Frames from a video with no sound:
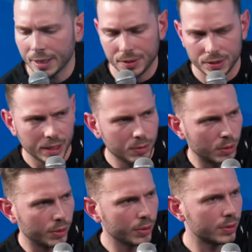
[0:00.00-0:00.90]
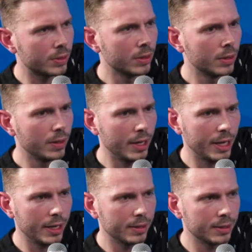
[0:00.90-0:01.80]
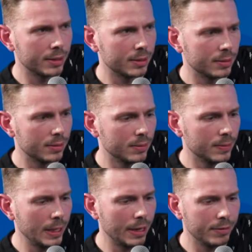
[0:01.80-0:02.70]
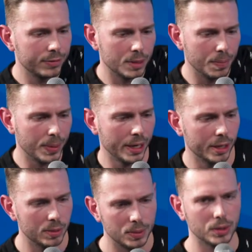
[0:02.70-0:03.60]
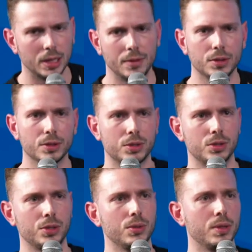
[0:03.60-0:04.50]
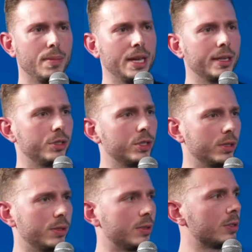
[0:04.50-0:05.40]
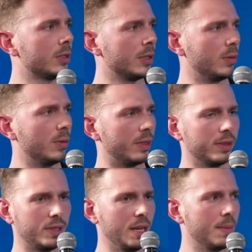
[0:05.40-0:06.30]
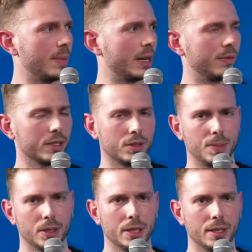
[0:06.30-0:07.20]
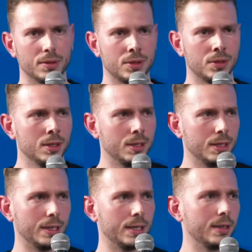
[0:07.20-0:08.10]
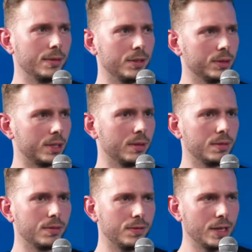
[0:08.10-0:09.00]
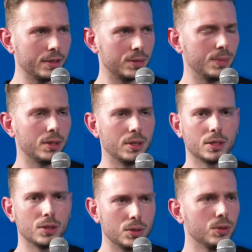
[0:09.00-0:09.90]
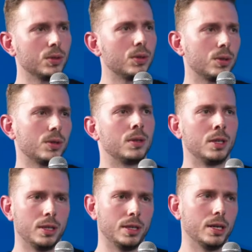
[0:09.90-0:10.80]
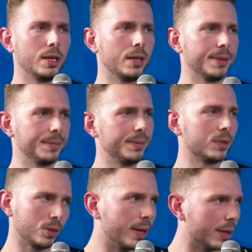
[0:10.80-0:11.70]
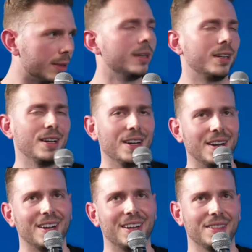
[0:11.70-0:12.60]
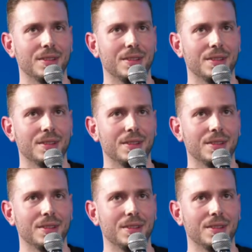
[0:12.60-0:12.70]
I C roles that have comparable levels to the managers with the same amount of experience. Uh, if you look at Facebook, Google, uh, Square, uh,